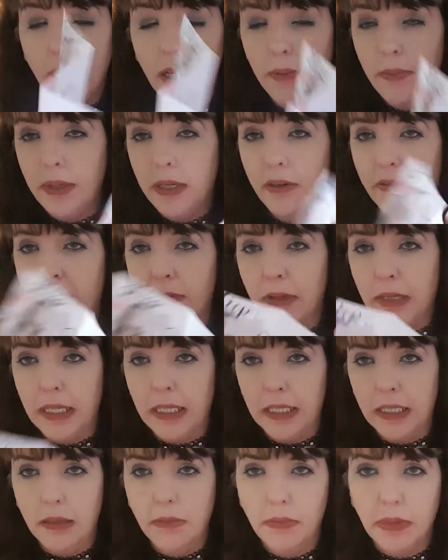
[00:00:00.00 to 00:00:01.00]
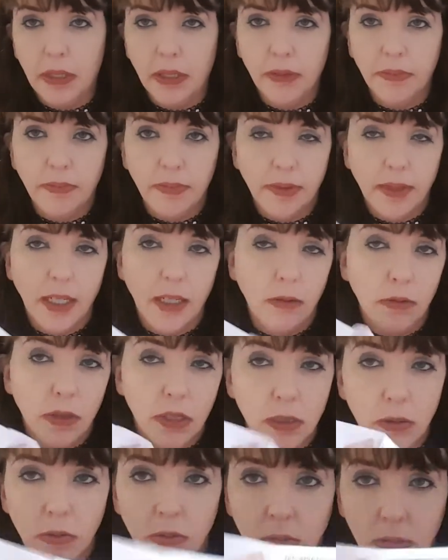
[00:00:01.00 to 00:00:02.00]
a bit of reading, but it
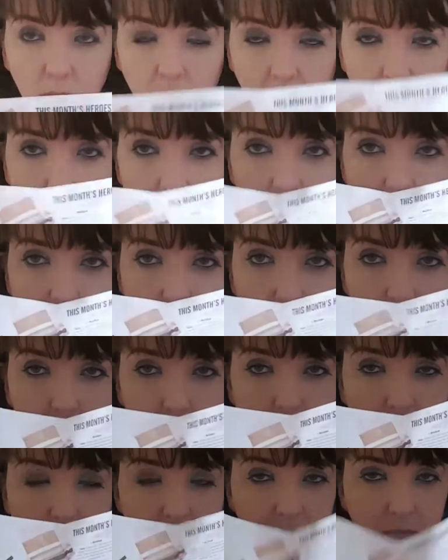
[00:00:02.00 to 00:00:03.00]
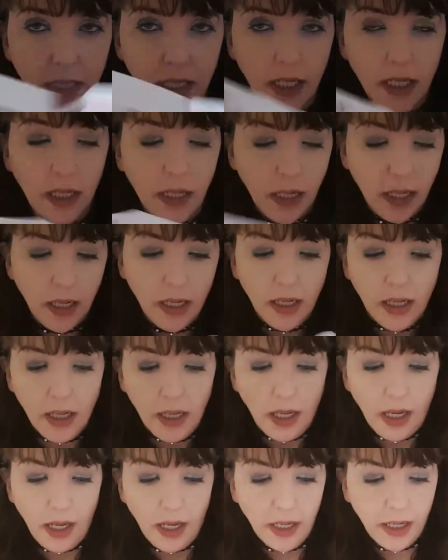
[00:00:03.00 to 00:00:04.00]
was really interesting
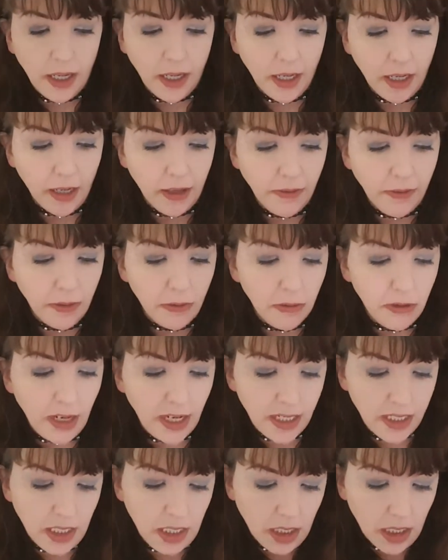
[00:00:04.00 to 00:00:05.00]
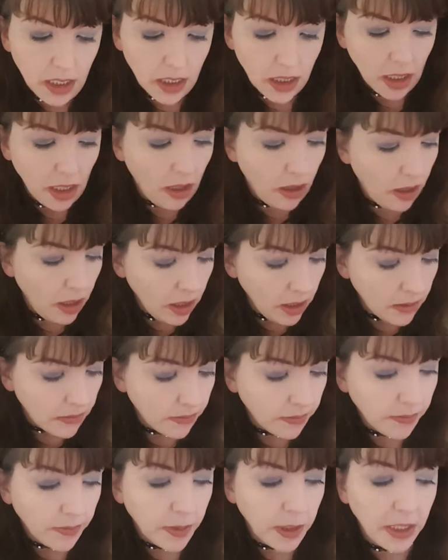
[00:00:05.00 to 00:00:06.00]
and I have read it all.
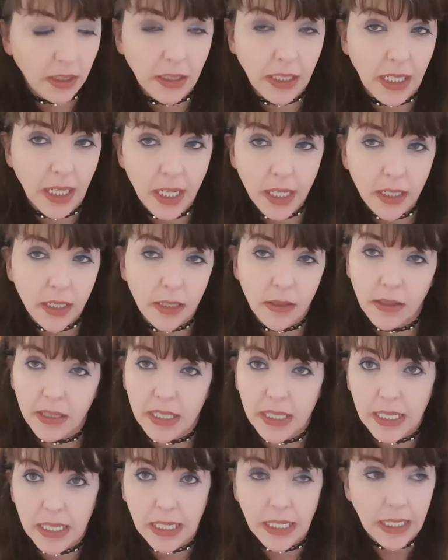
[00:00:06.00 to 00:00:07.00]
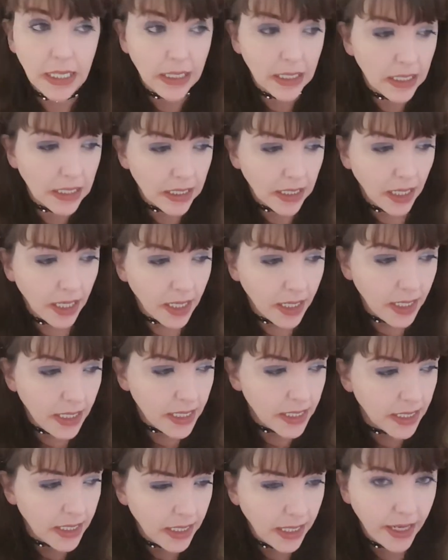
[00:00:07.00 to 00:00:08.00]
So yes, I think that
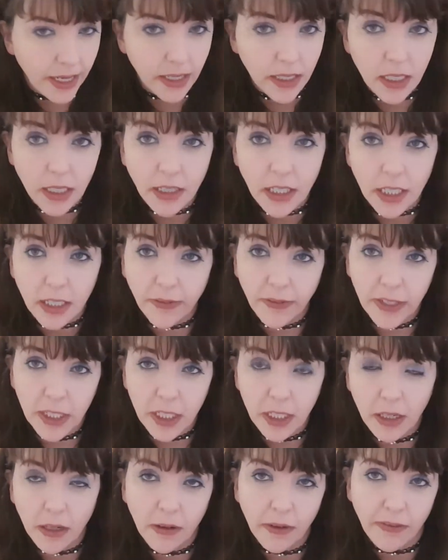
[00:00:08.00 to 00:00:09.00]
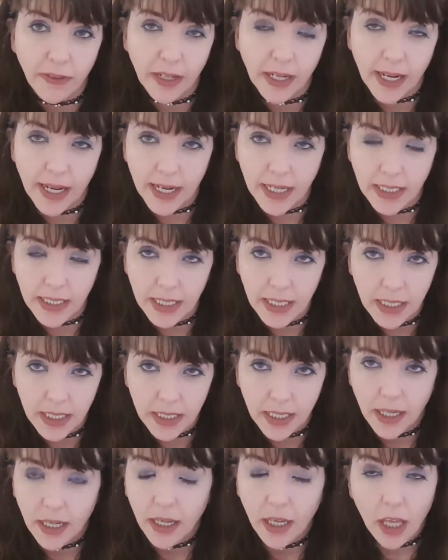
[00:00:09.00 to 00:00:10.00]
is the end of this video. If you liked it,
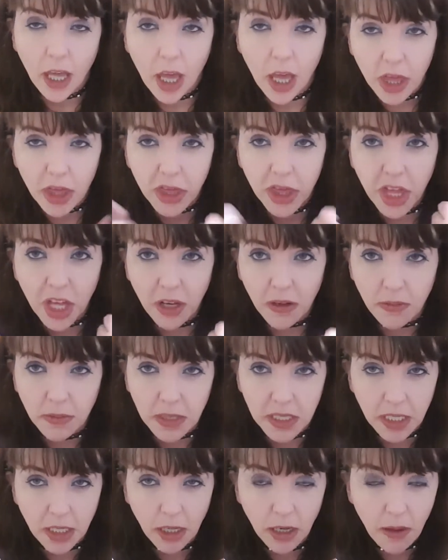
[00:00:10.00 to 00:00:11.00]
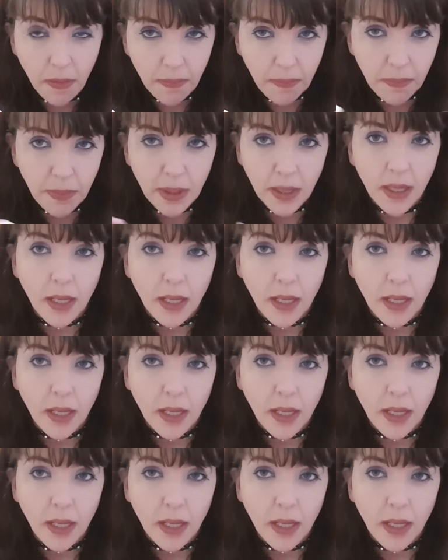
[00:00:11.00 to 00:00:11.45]
thumbs up,